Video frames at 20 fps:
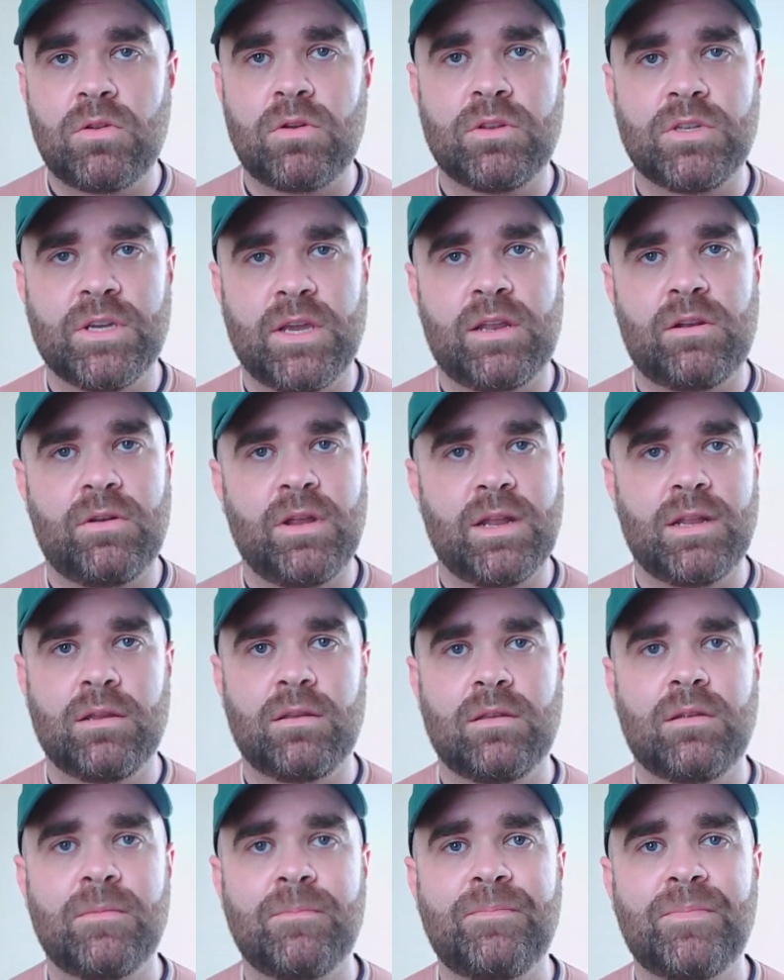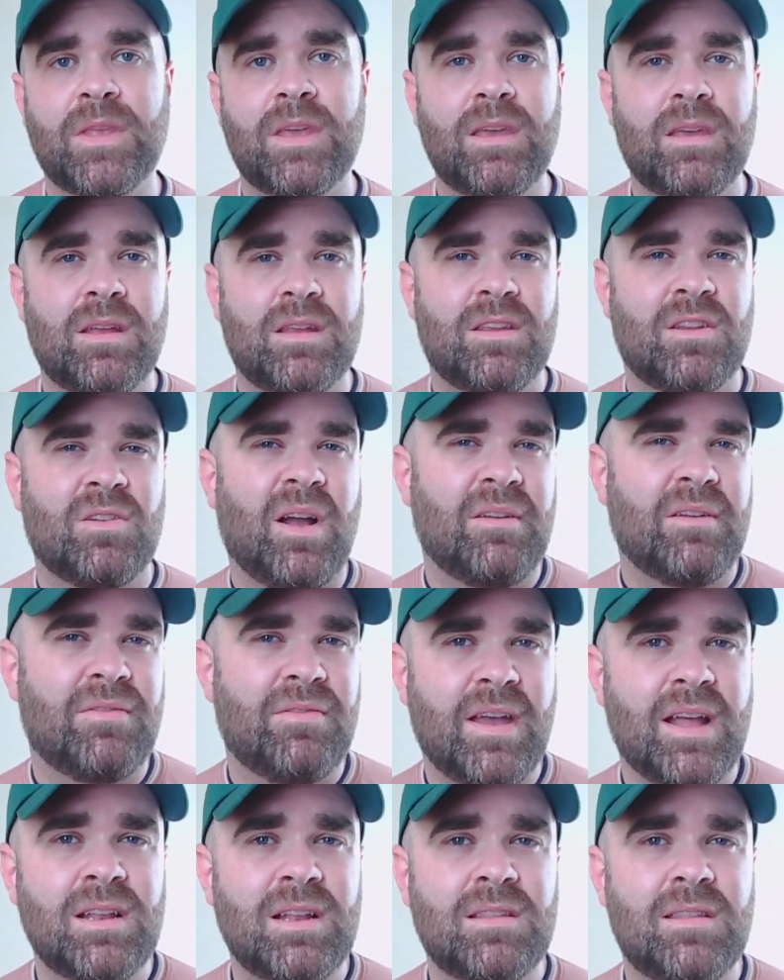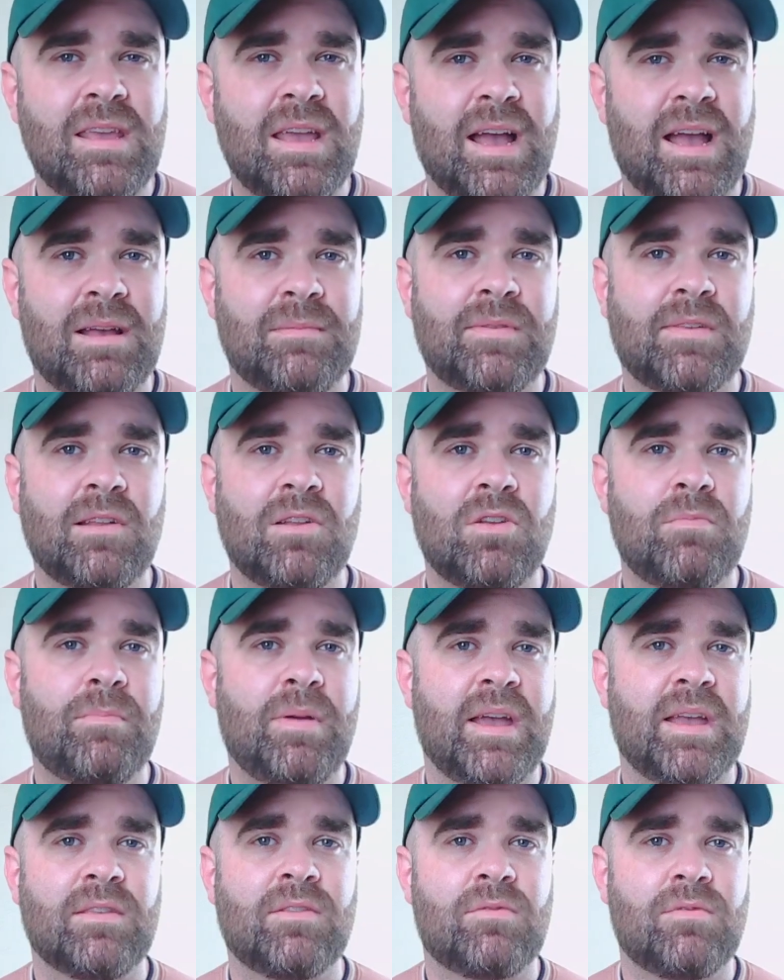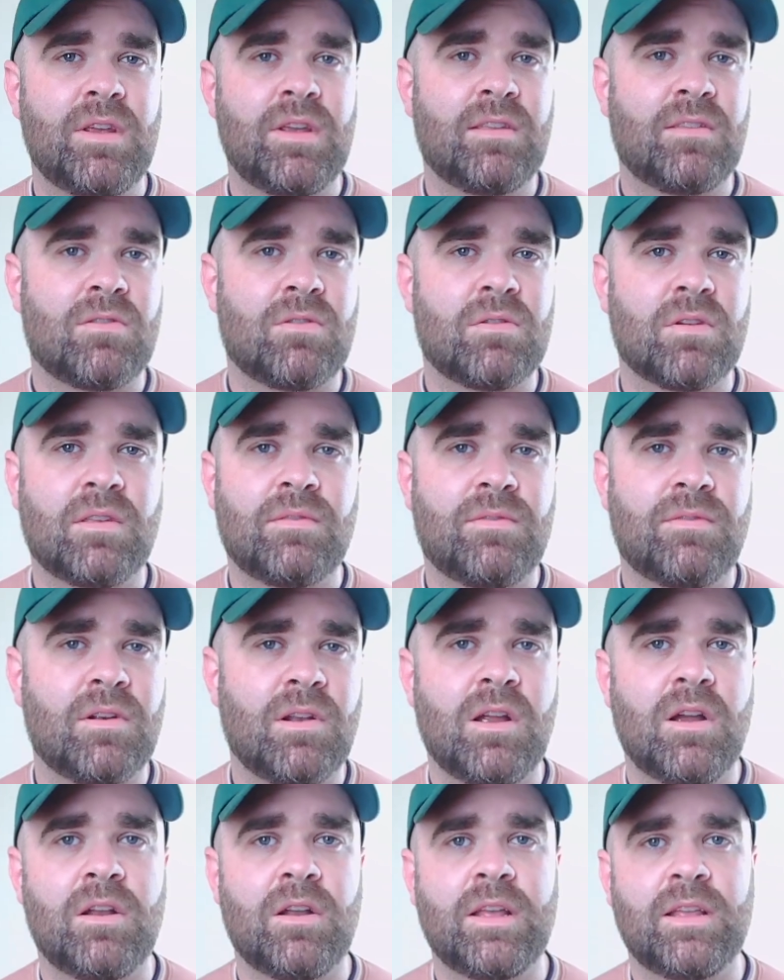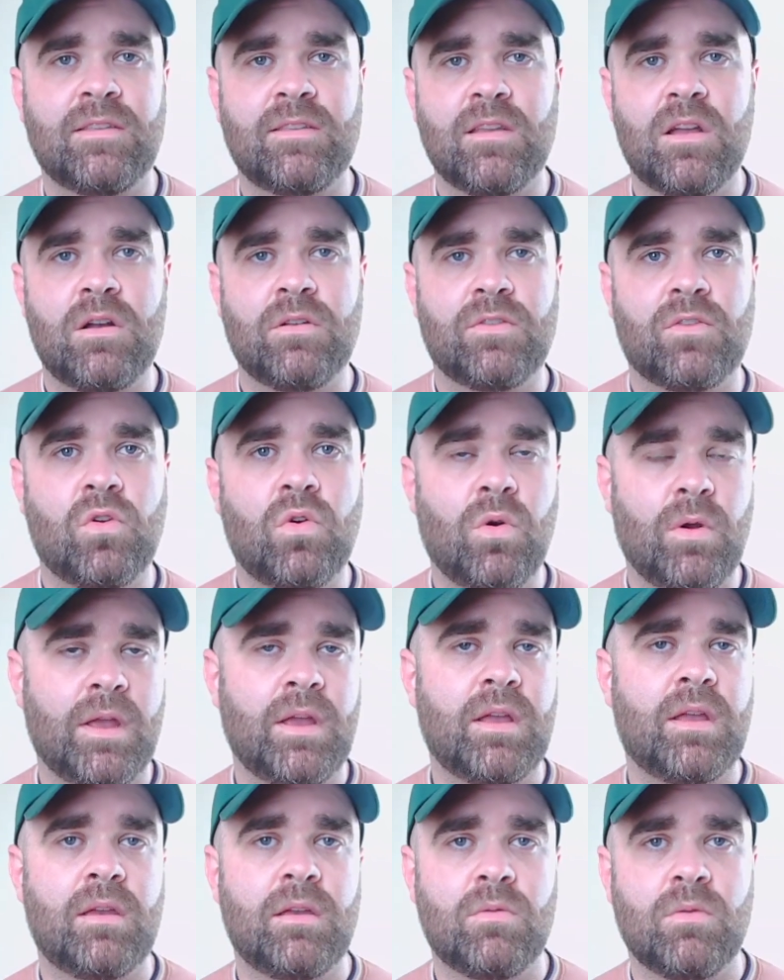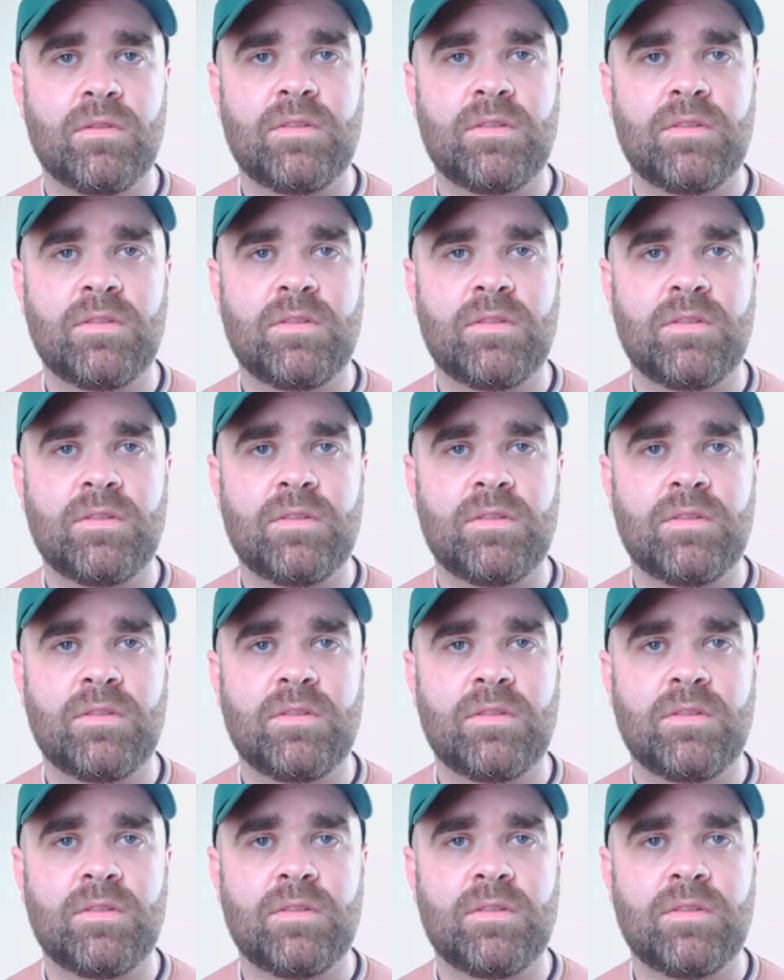generated. I felt the absolute best resource for learning songs quick was